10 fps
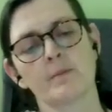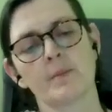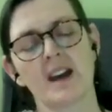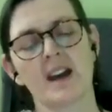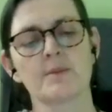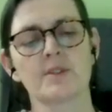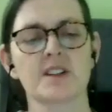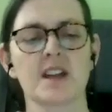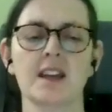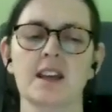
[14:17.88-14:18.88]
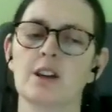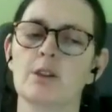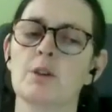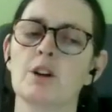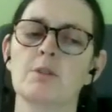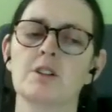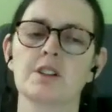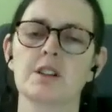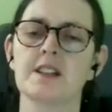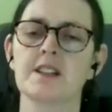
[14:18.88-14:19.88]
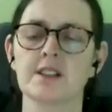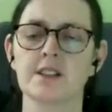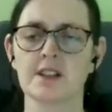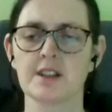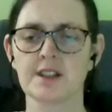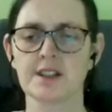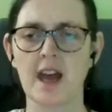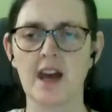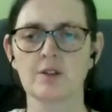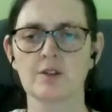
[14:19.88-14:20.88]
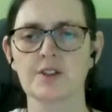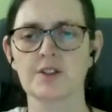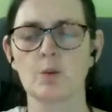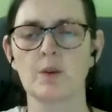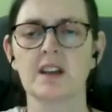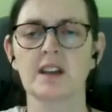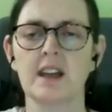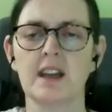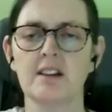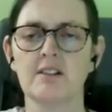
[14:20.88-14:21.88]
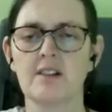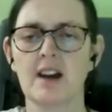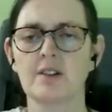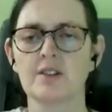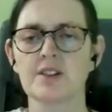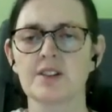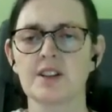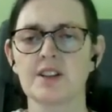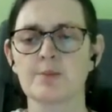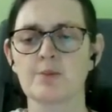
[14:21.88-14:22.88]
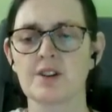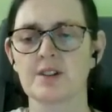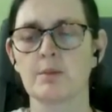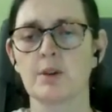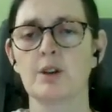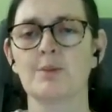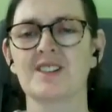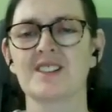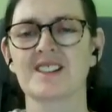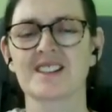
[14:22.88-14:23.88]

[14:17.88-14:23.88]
Perhaps taking a moment to listen to the sounds that we can hear around us in this present moment.